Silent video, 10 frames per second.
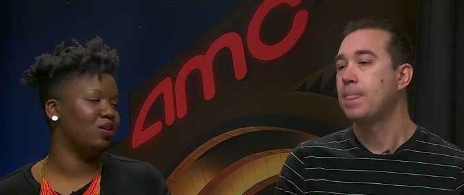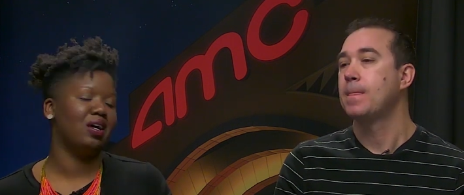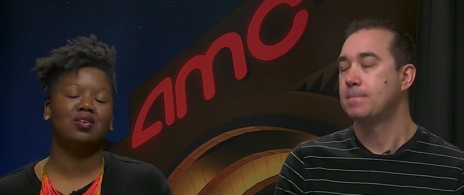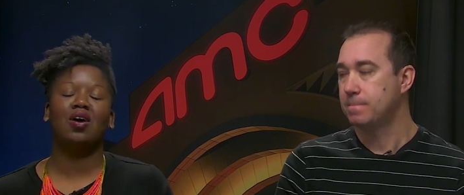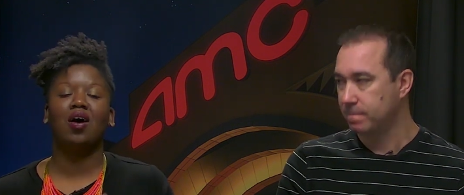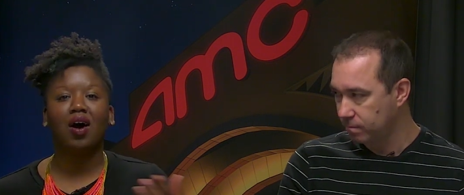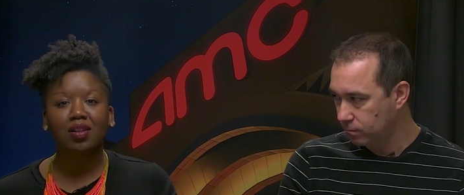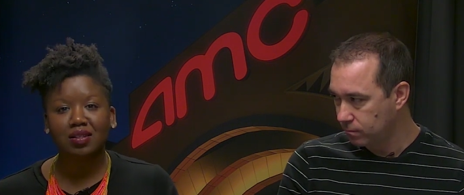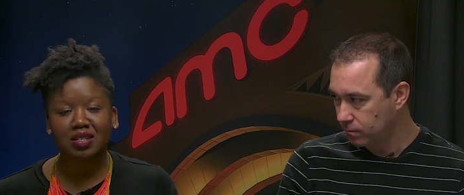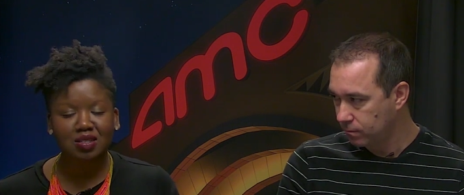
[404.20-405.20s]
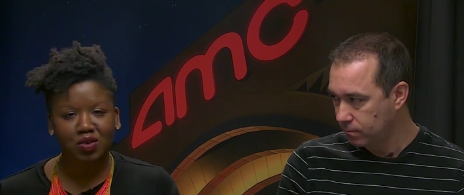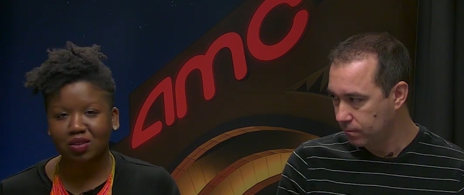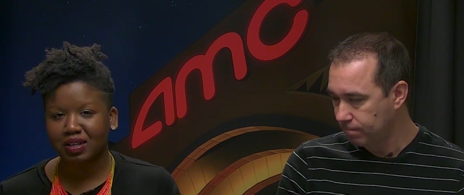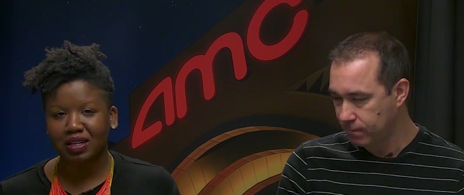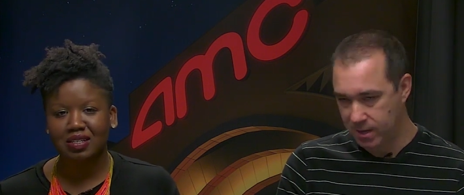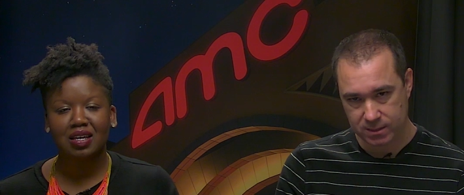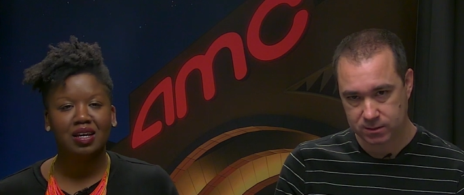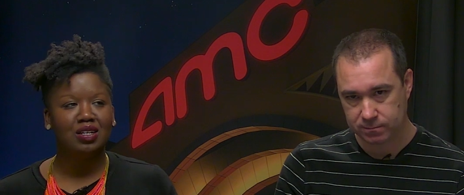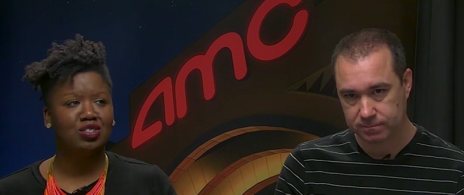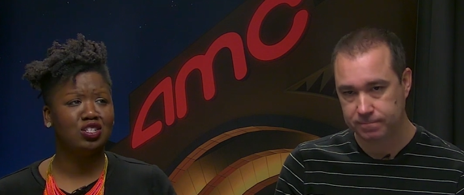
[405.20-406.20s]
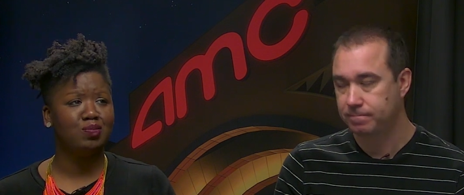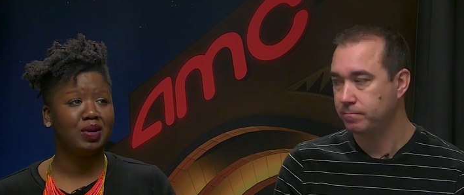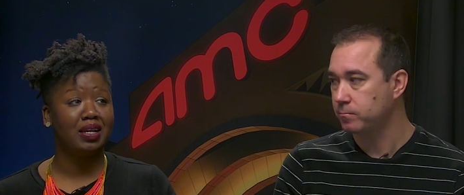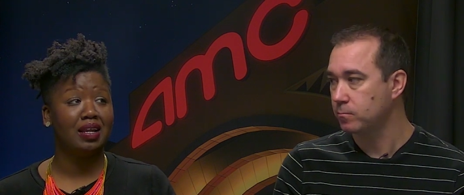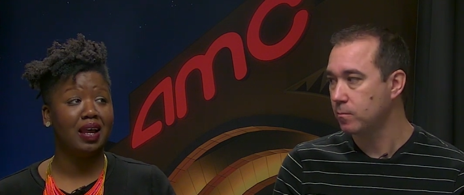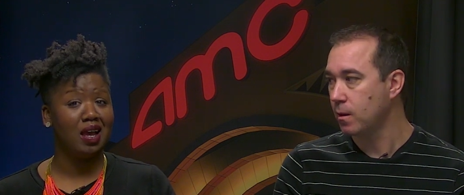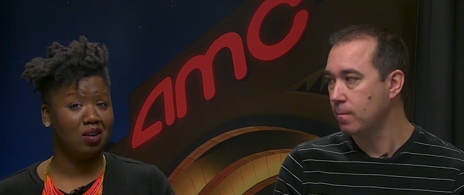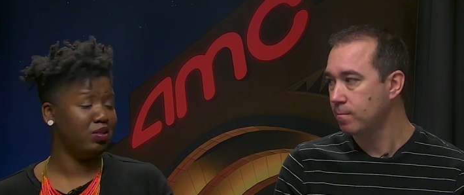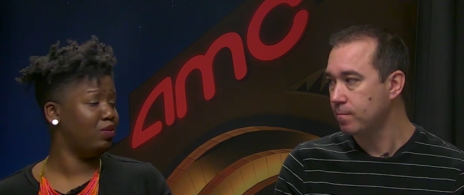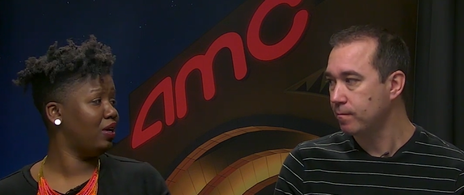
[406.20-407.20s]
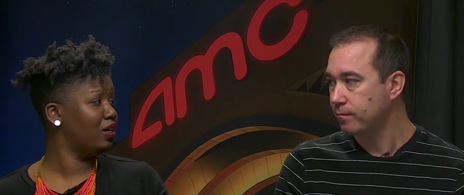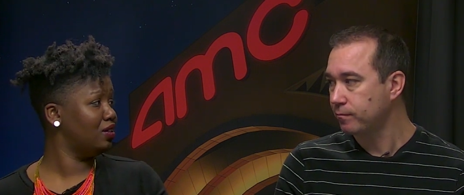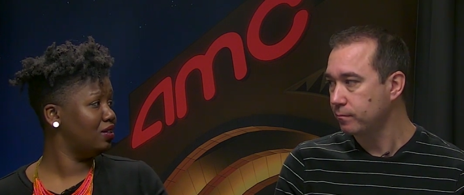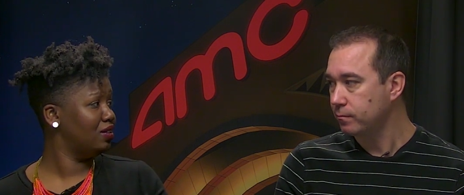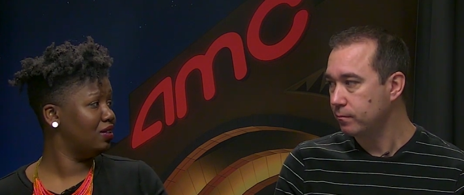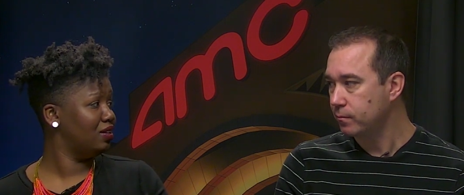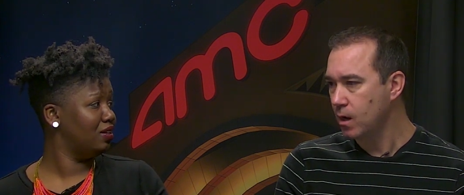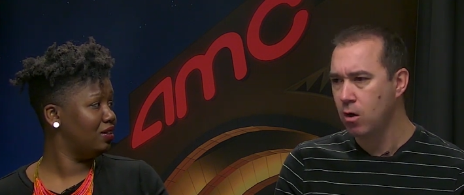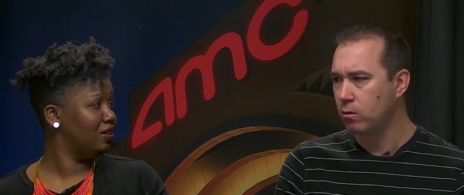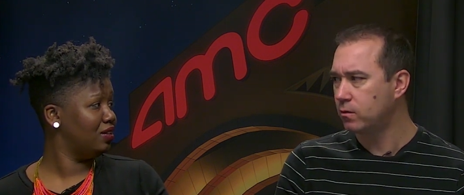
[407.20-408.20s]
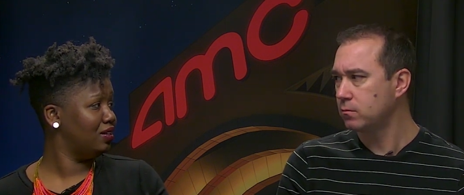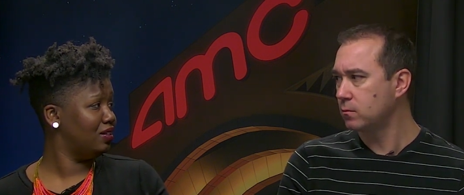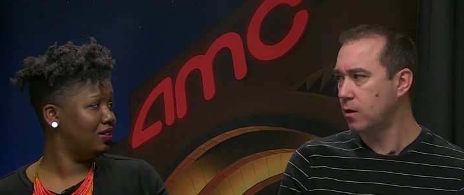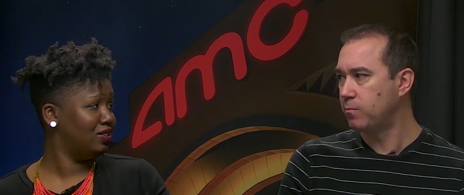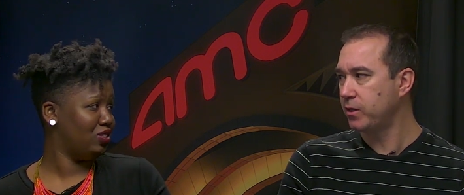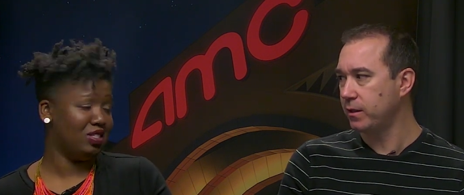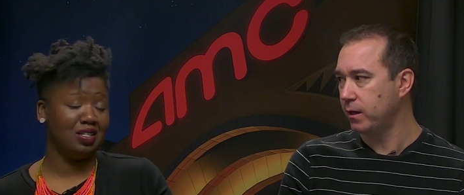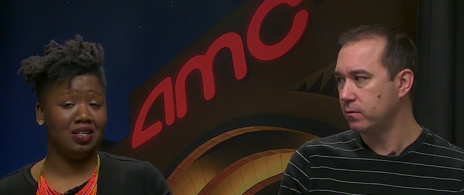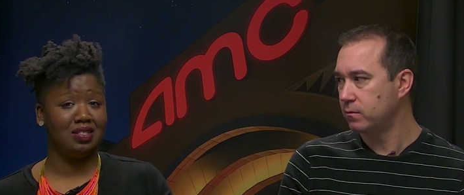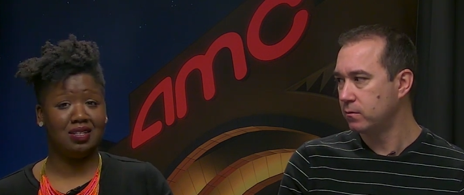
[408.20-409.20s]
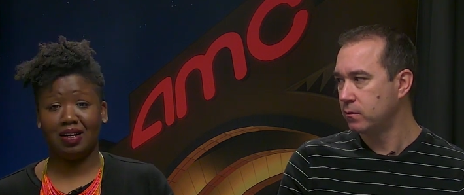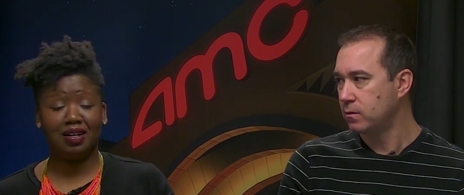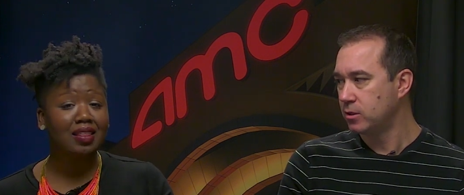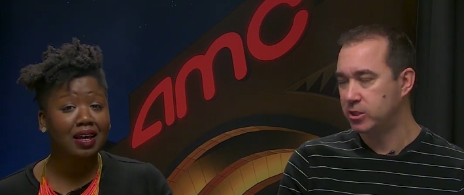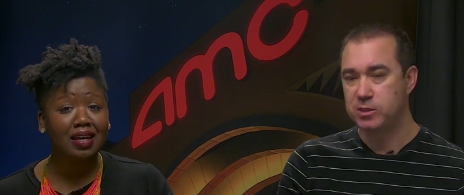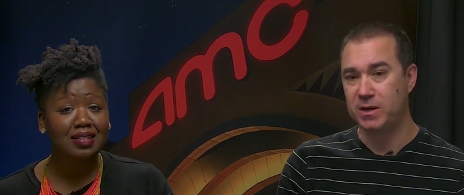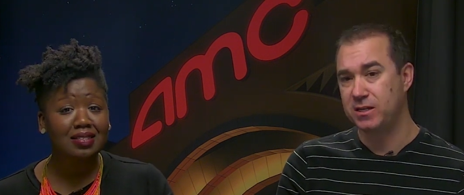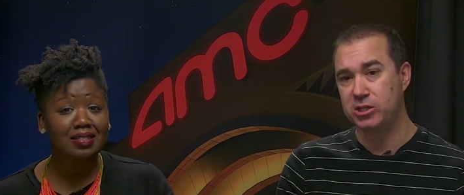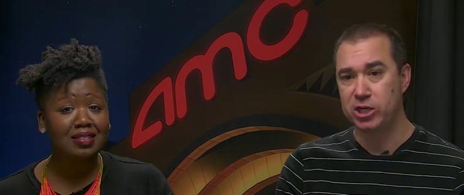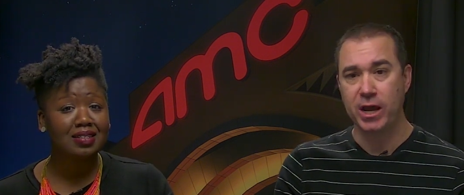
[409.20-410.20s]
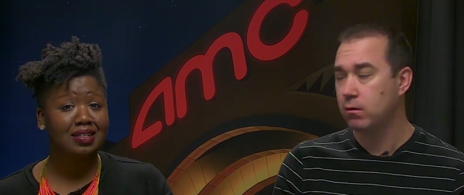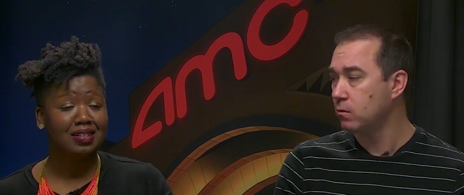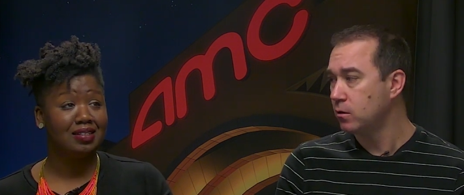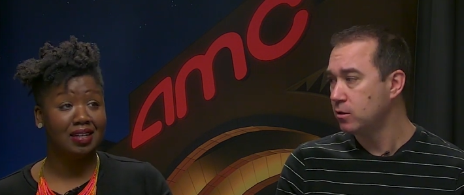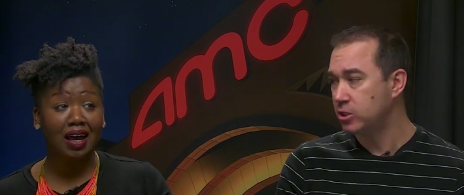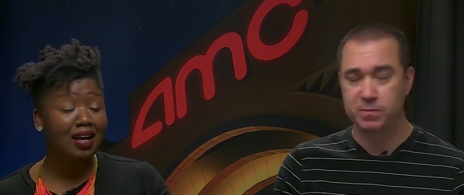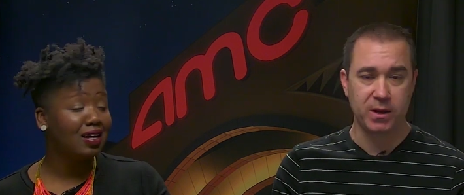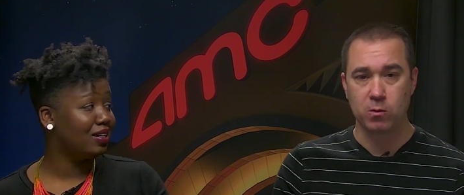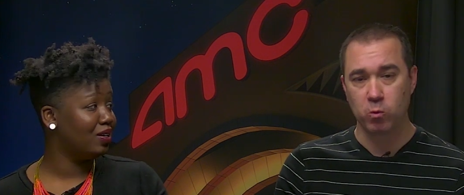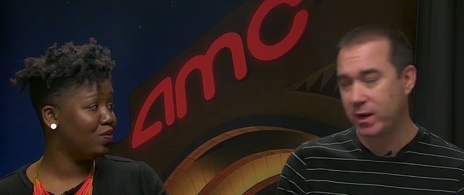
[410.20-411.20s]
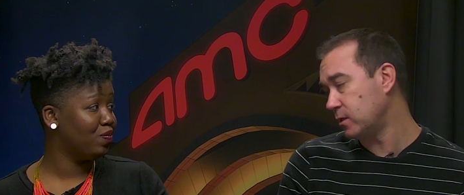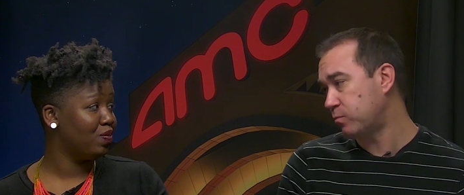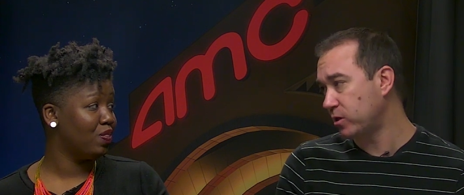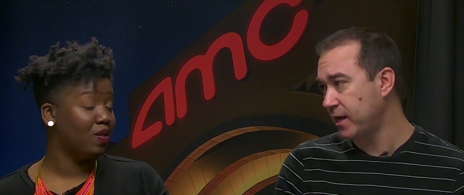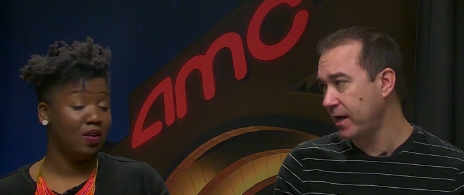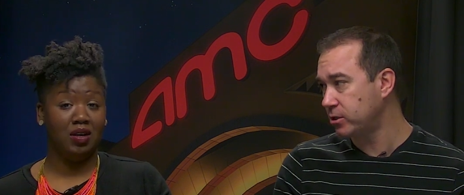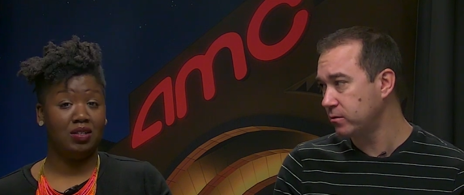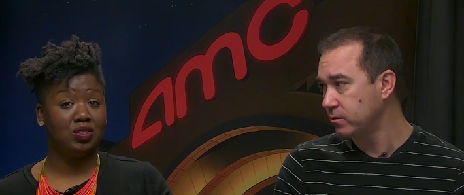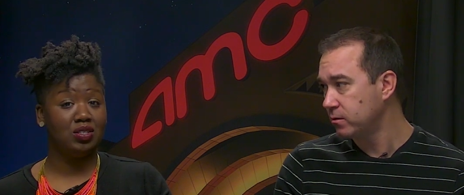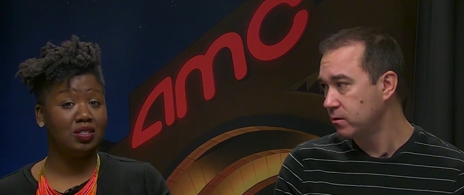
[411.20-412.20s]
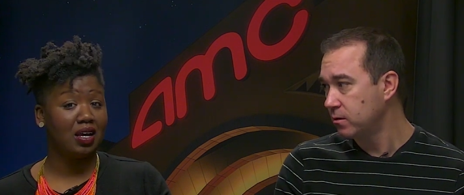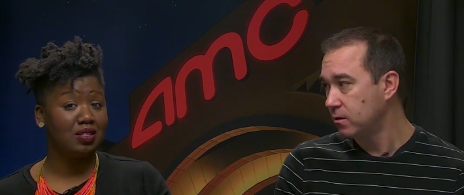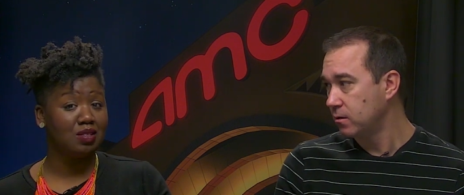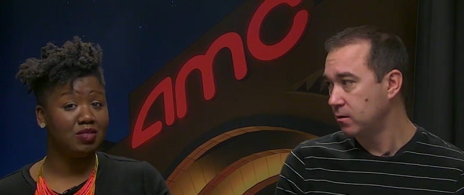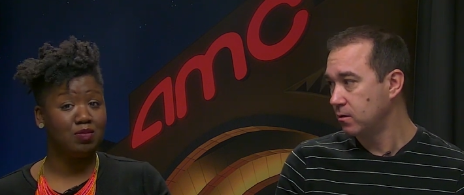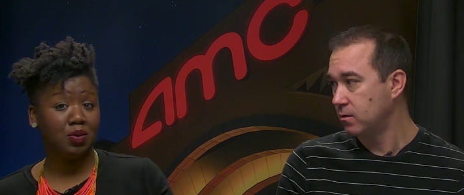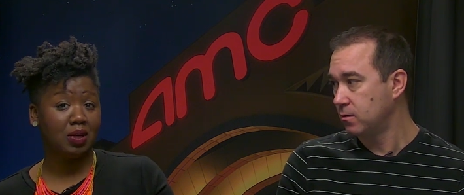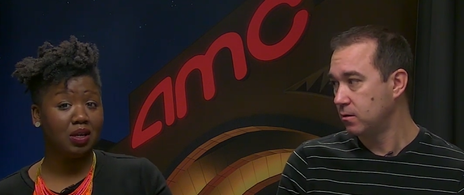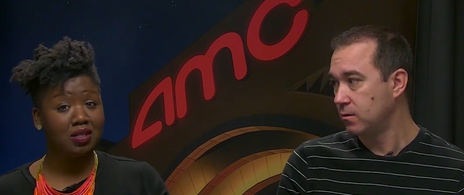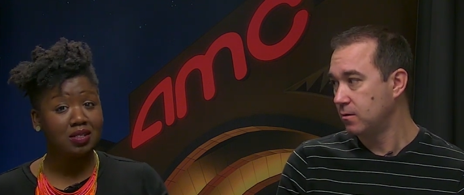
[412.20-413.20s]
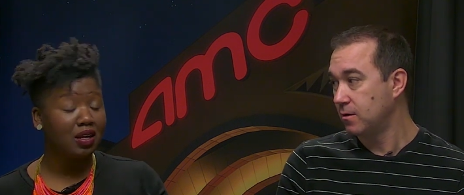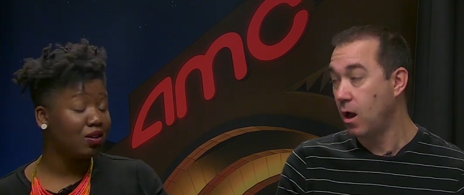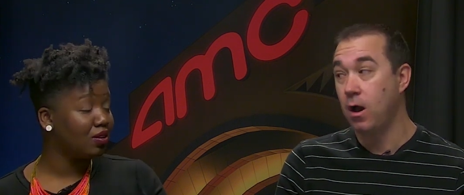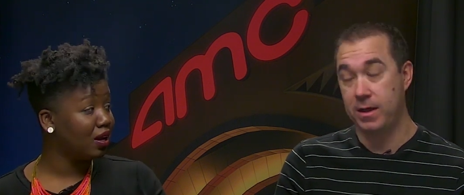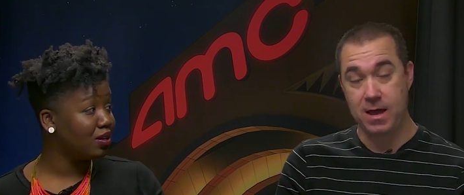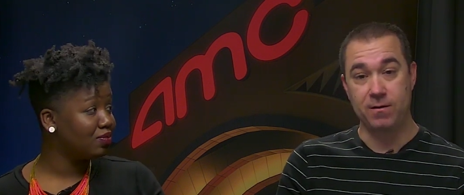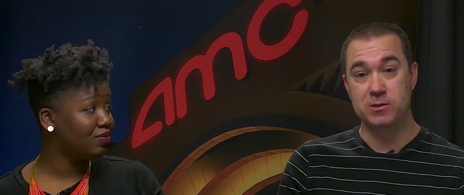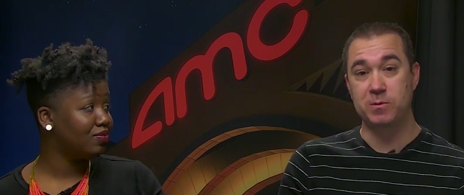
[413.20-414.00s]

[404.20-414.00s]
Speaker 1: and then all of these movies. Yes. She's been everywhere.
Speaker 2: Oh, Completely. She's done a ton of things. She's been to jail. Yeah. She's been in witness protection.
Speaker 1: She's had some spookiness in her uh, life. Yeah,